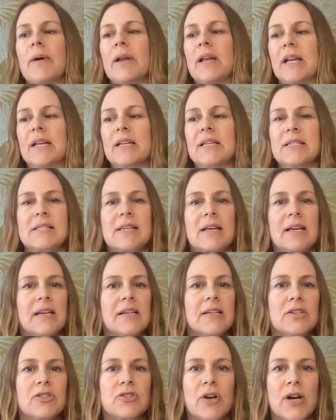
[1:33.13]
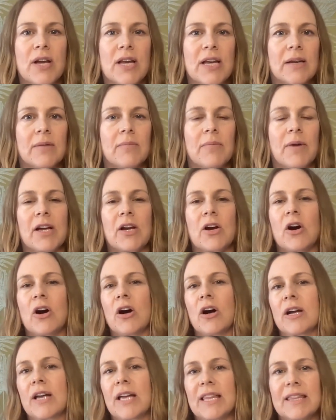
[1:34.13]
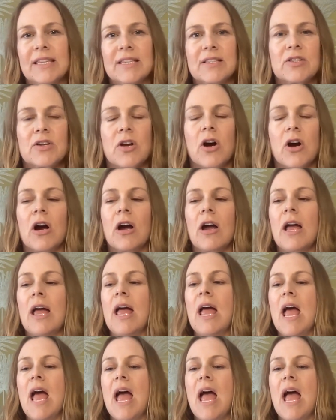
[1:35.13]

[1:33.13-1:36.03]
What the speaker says: but I decided to trade in my car, get this car.